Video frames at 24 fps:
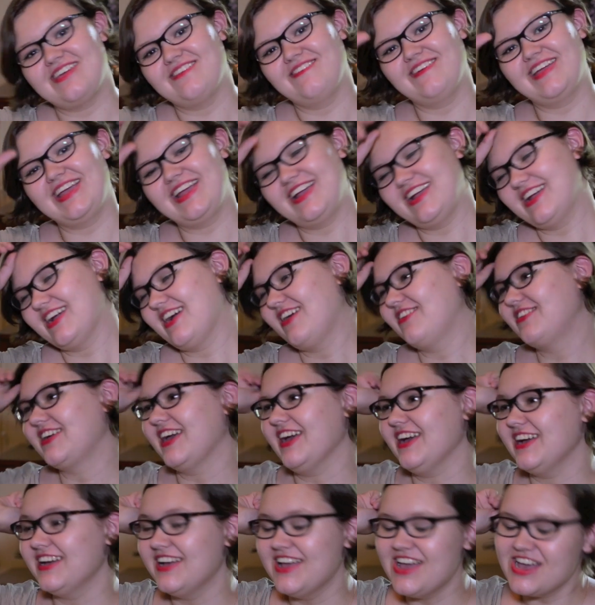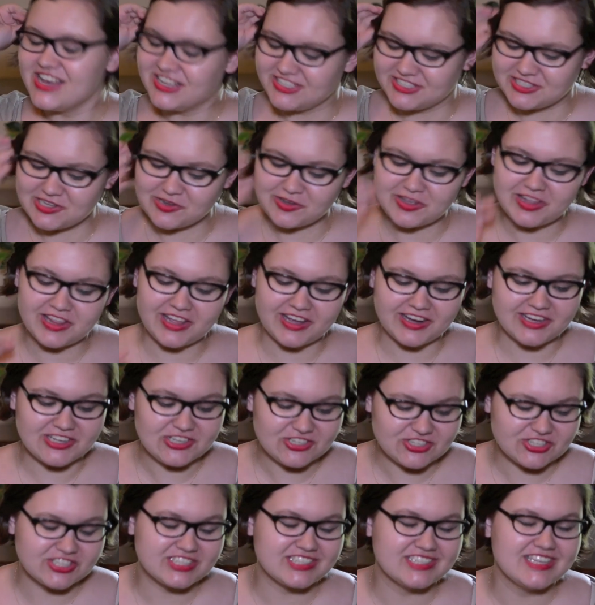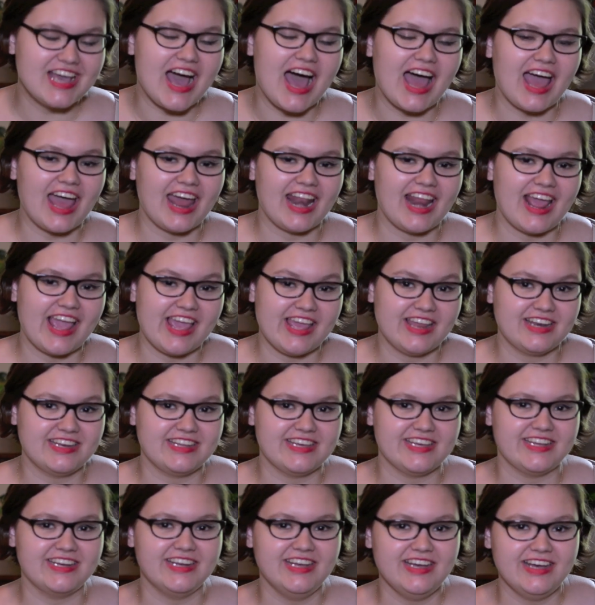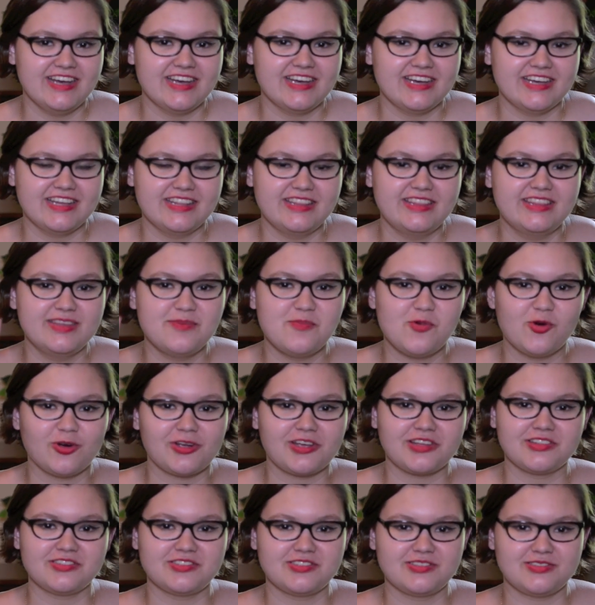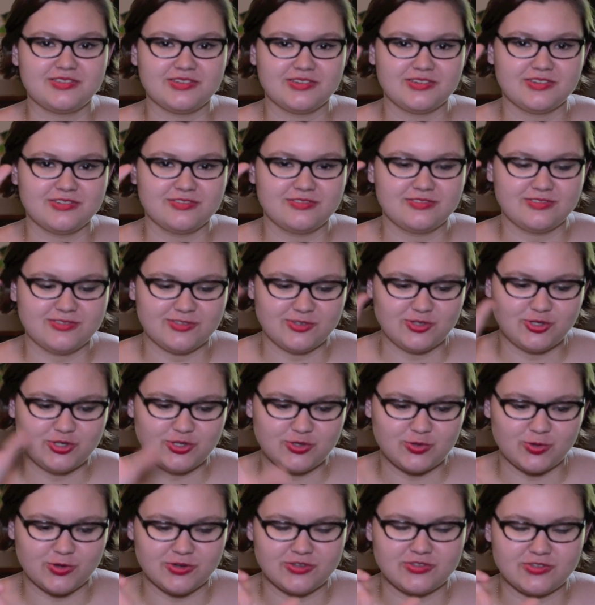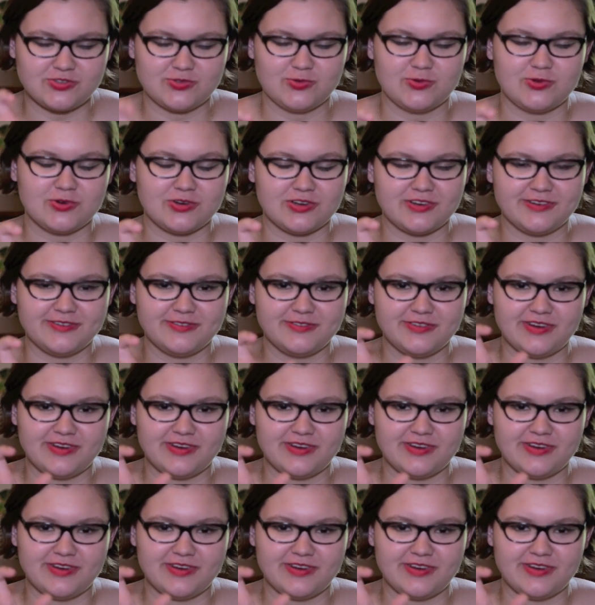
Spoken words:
theory. Okay, so Clary just got handed the Morgenstern short sword